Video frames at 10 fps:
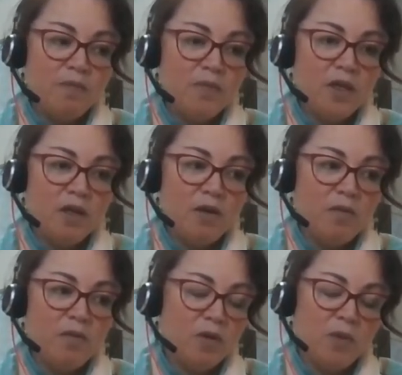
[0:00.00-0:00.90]
you know,
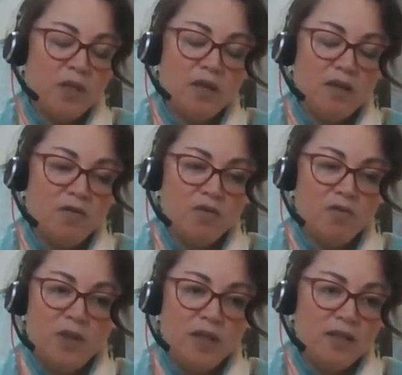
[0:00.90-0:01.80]
with my dialogue
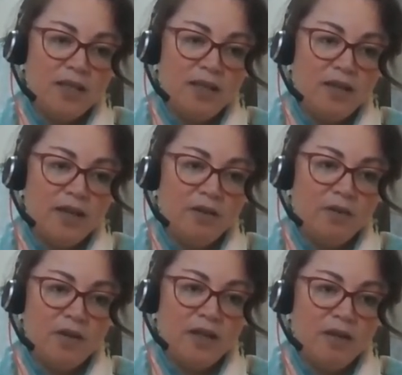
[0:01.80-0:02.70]
with the CEO,
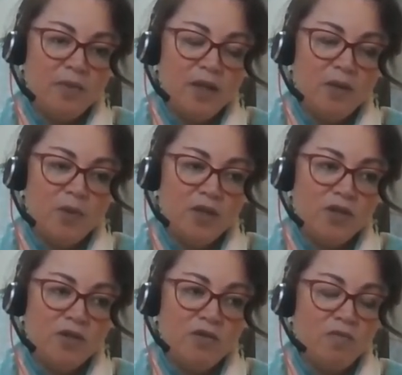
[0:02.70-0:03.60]
it
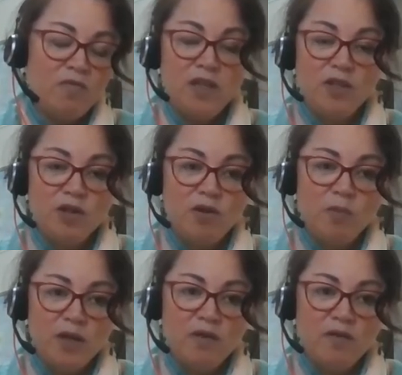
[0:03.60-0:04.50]
was, I'm really sorry,
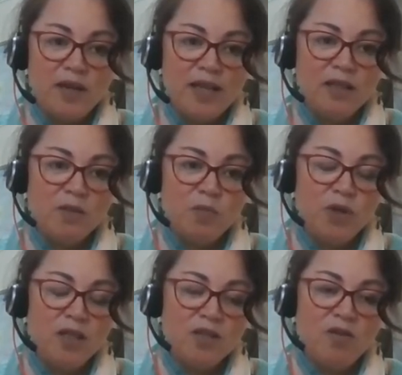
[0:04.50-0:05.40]
but at this
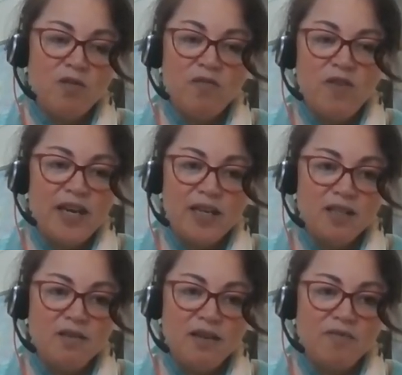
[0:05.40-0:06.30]
point it's not fair
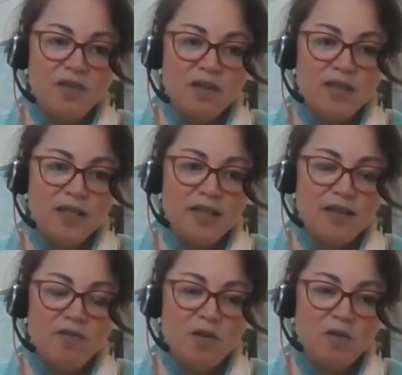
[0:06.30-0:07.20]
to advertise that
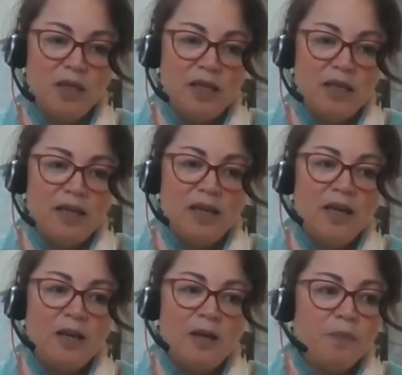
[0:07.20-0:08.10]
role.
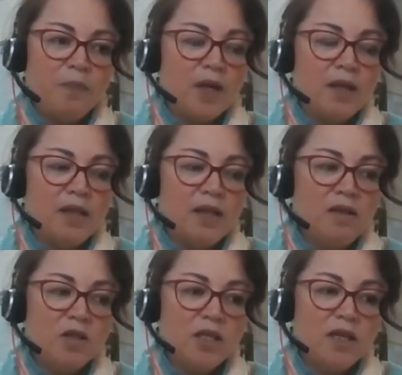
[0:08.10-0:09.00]
And then
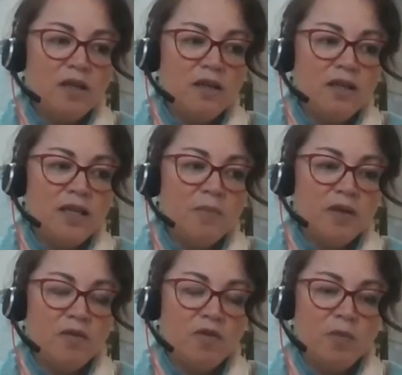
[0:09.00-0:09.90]
got an
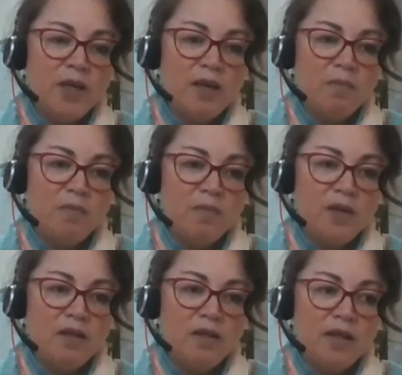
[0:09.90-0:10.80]
email from him
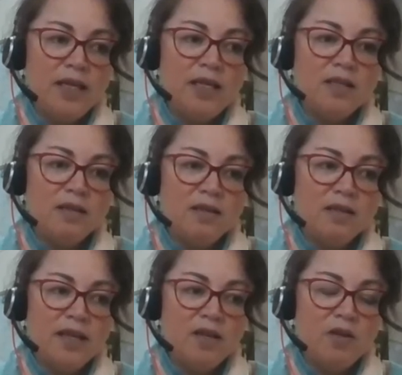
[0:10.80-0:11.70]
in the Easter to
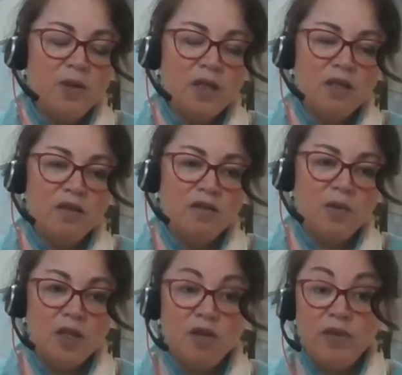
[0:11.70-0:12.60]
say that we're gonna
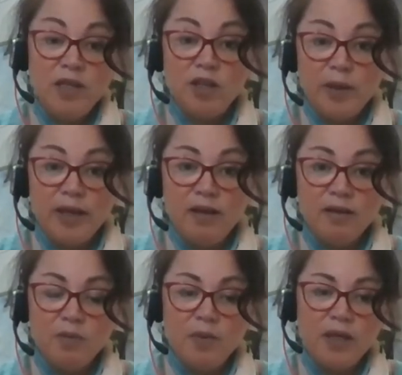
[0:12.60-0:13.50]
redo it.
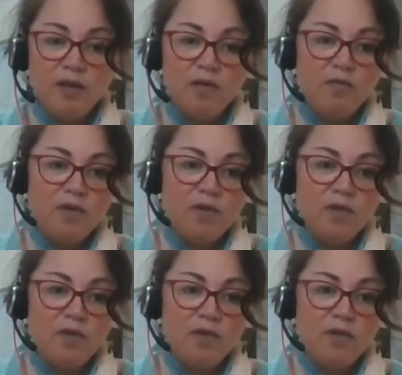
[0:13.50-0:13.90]
We're